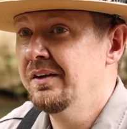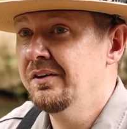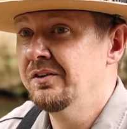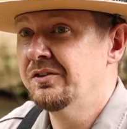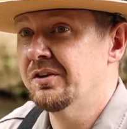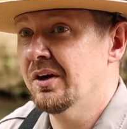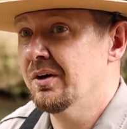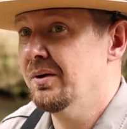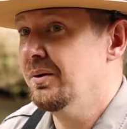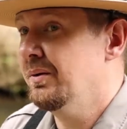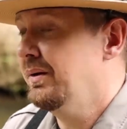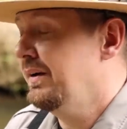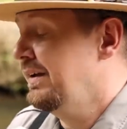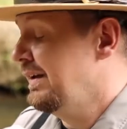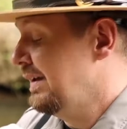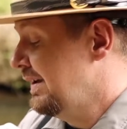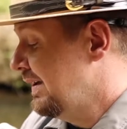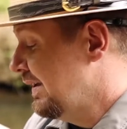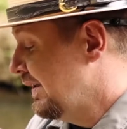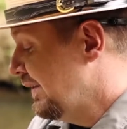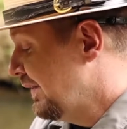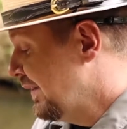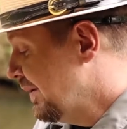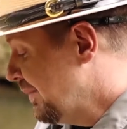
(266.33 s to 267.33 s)
So
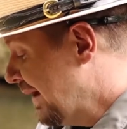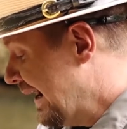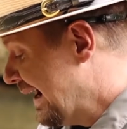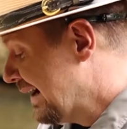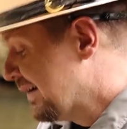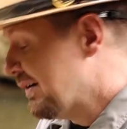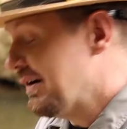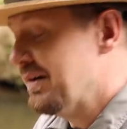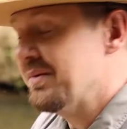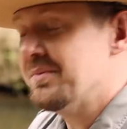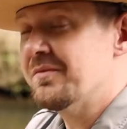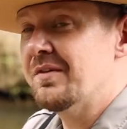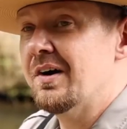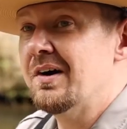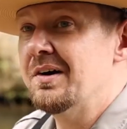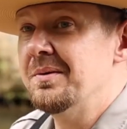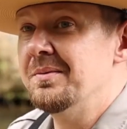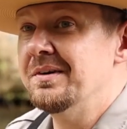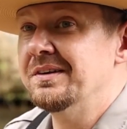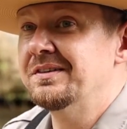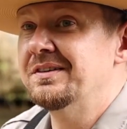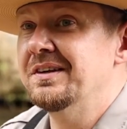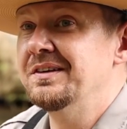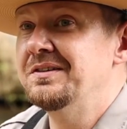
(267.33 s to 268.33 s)
the
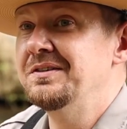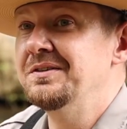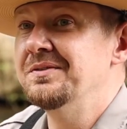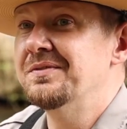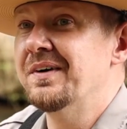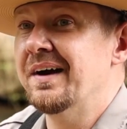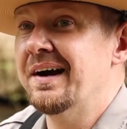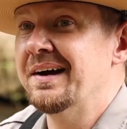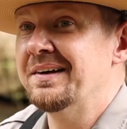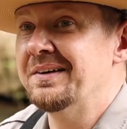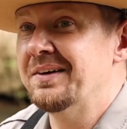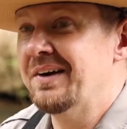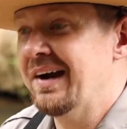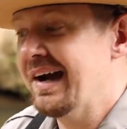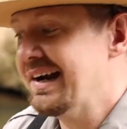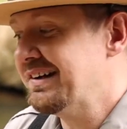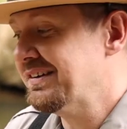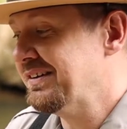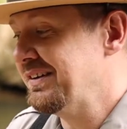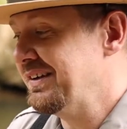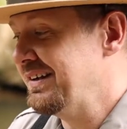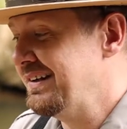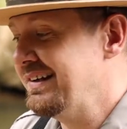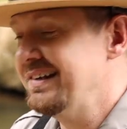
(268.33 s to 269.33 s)
macroinvertebrates that you find are
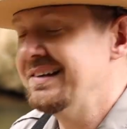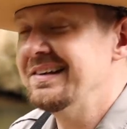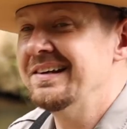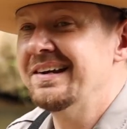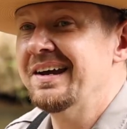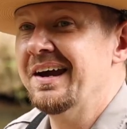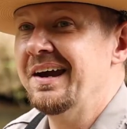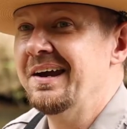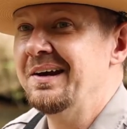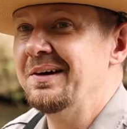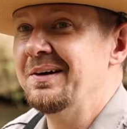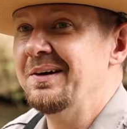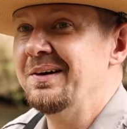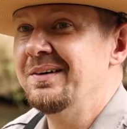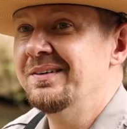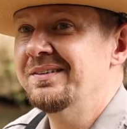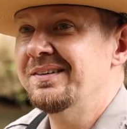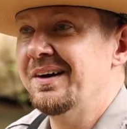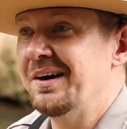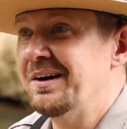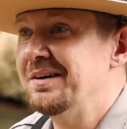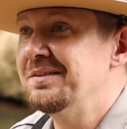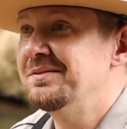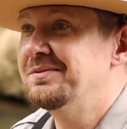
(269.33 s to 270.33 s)
actually an indicator
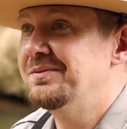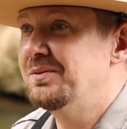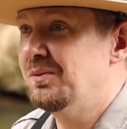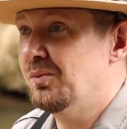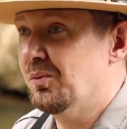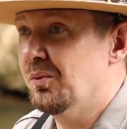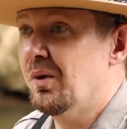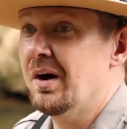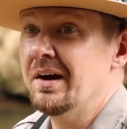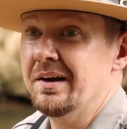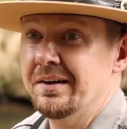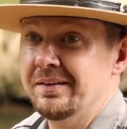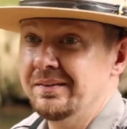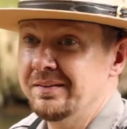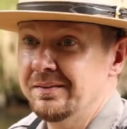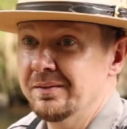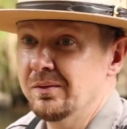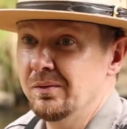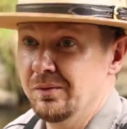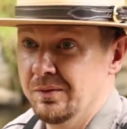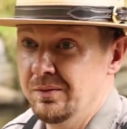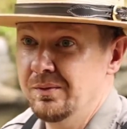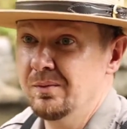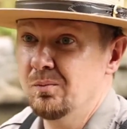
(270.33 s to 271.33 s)
of what
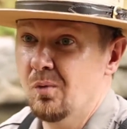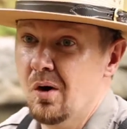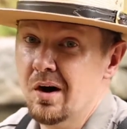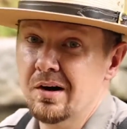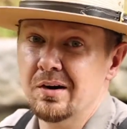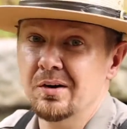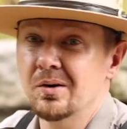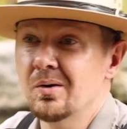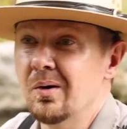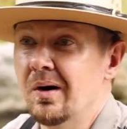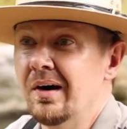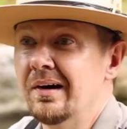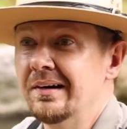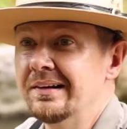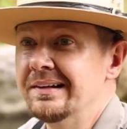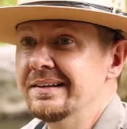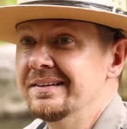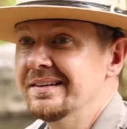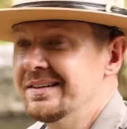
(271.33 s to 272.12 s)
water quality